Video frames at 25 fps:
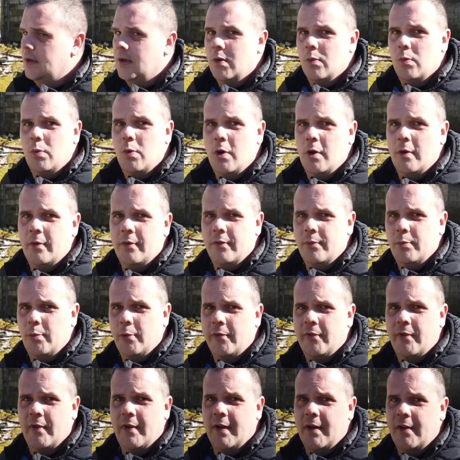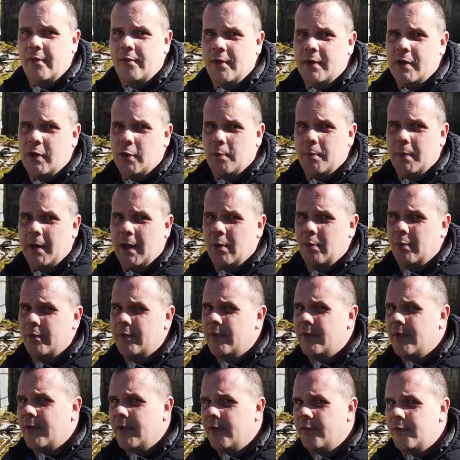what's today's video about? Well,
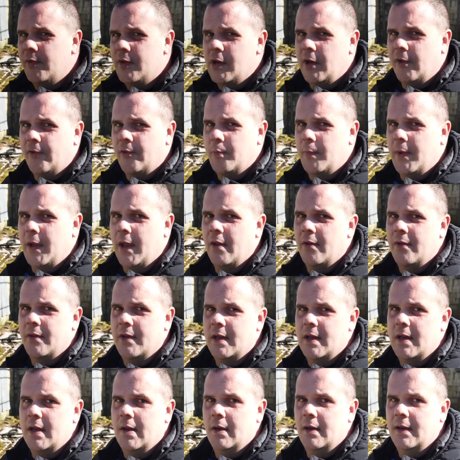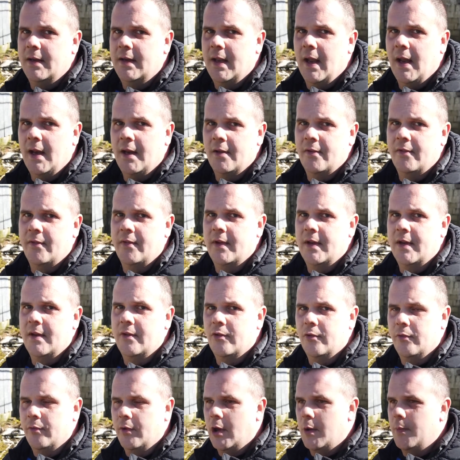today's video is about the legalities
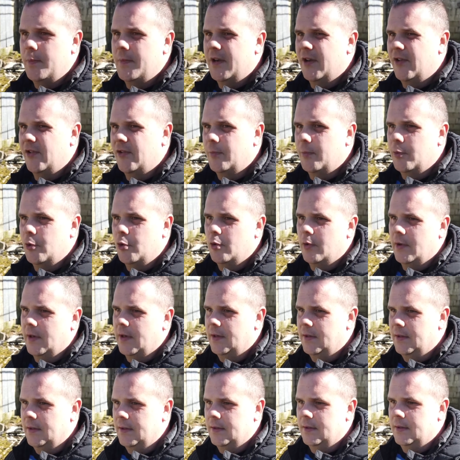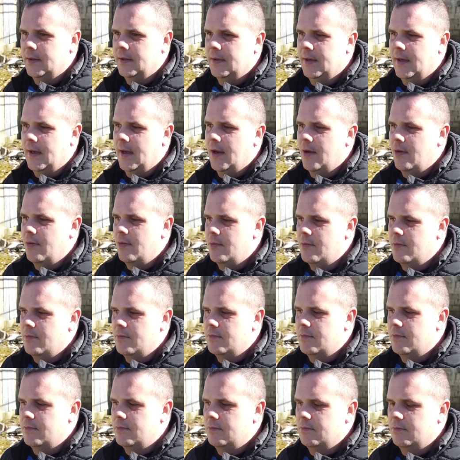of urban exploring. Now,
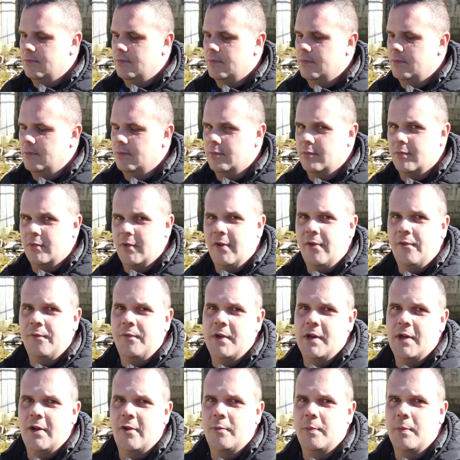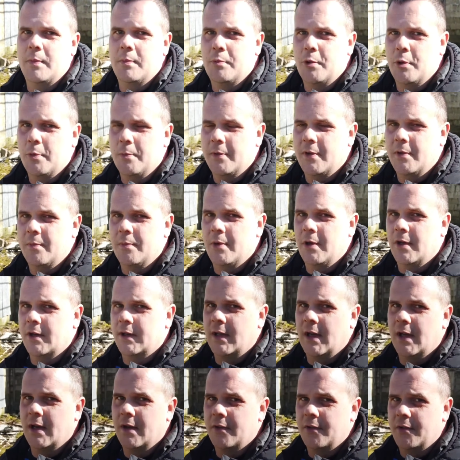this video has been prompted by a
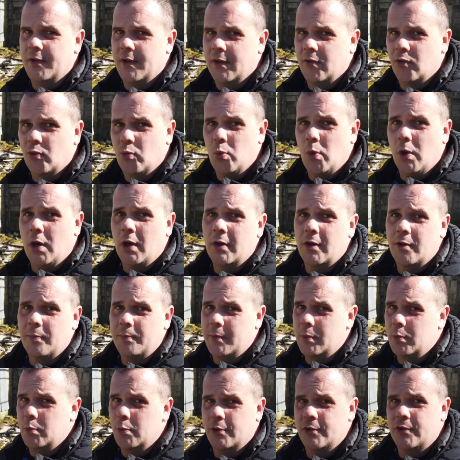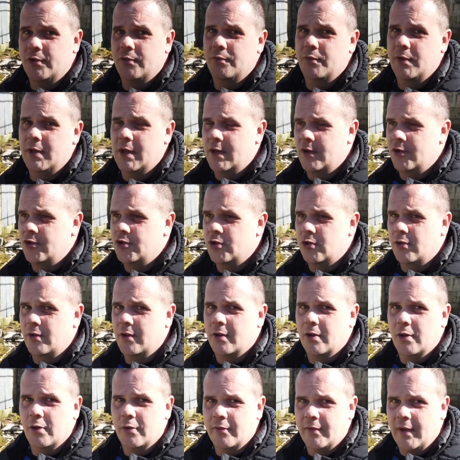couple of things. One, I've been watching videos during
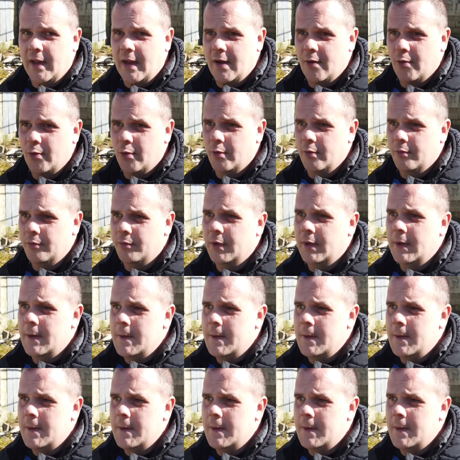lockdown of